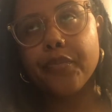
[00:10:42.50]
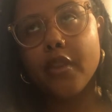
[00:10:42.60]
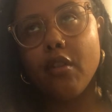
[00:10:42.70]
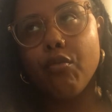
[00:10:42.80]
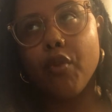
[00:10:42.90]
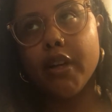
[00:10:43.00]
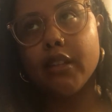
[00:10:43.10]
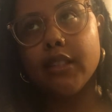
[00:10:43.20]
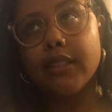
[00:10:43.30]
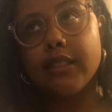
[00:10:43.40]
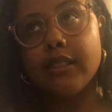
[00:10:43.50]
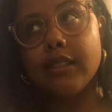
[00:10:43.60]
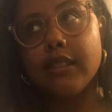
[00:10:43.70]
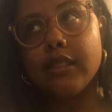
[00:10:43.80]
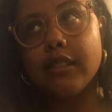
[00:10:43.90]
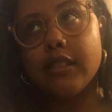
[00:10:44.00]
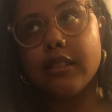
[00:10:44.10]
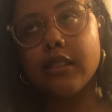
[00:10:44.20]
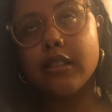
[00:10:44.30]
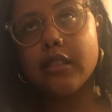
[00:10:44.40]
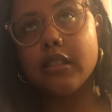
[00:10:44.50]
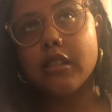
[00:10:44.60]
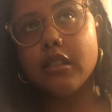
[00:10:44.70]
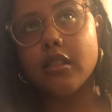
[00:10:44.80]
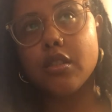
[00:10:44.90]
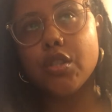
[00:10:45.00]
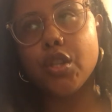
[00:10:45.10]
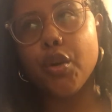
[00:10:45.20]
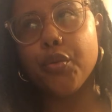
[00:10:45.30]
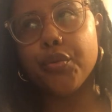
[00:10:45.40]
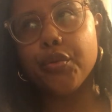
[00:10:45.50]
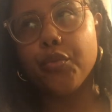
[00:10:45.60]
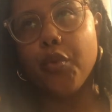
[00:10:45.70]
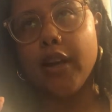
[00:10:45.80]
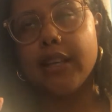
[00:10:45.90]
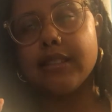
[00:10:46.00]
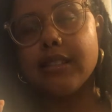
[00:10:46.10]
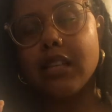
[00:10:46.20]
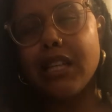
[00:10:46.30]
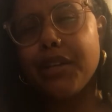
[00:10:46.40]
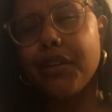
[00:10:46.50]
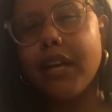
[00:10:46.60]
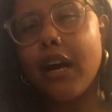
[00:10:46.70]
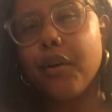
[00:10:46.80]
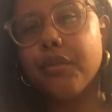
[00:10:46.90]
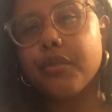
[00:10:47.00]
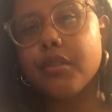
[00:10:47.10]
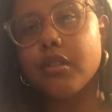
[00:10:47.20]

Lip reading: of what gets shown, what gets cleared out.